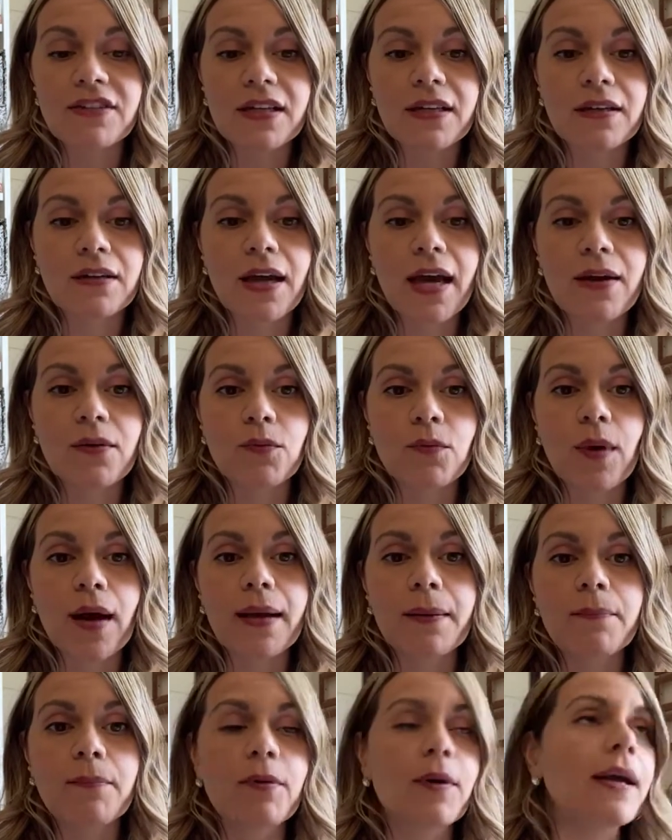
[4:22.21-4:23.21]
and
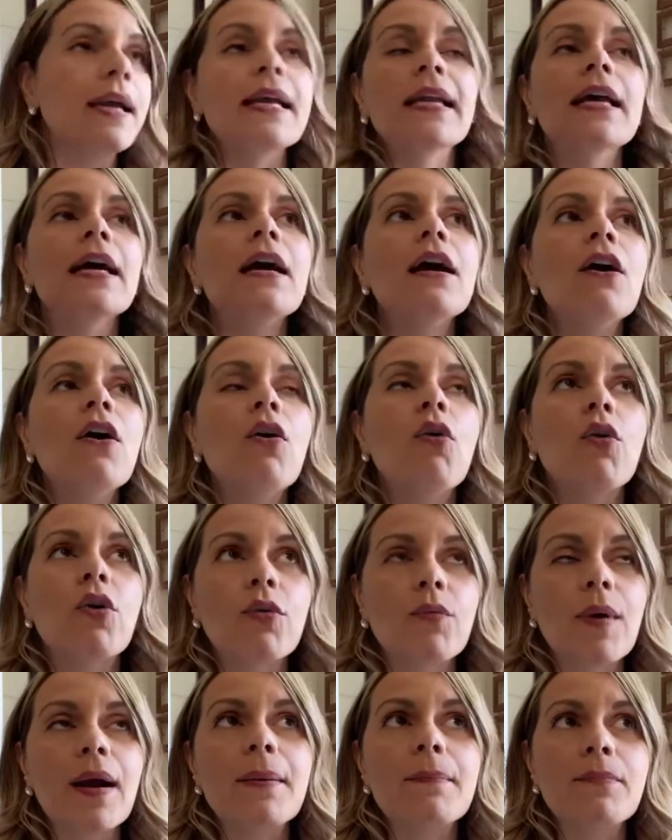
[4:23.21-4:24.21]
right brain or
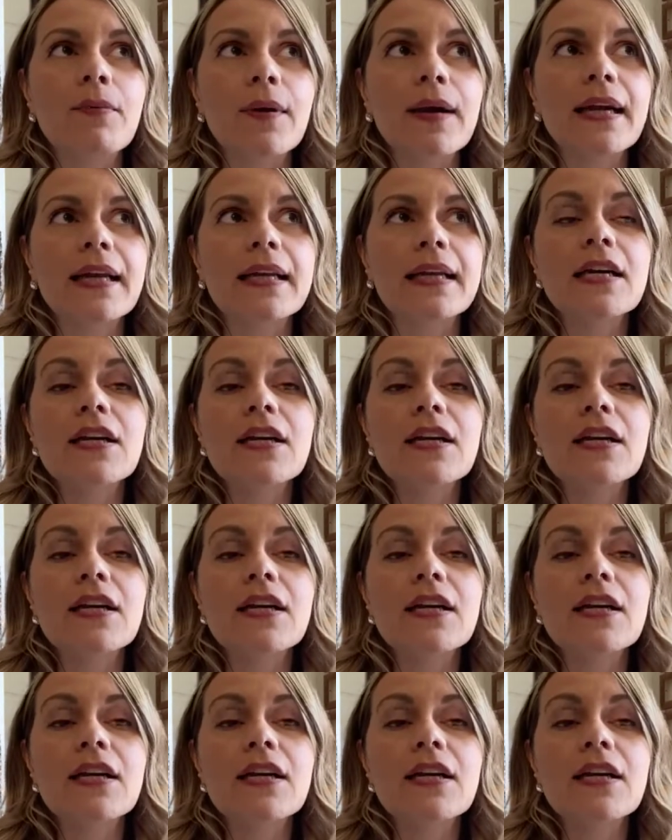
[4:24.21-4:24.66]
right brain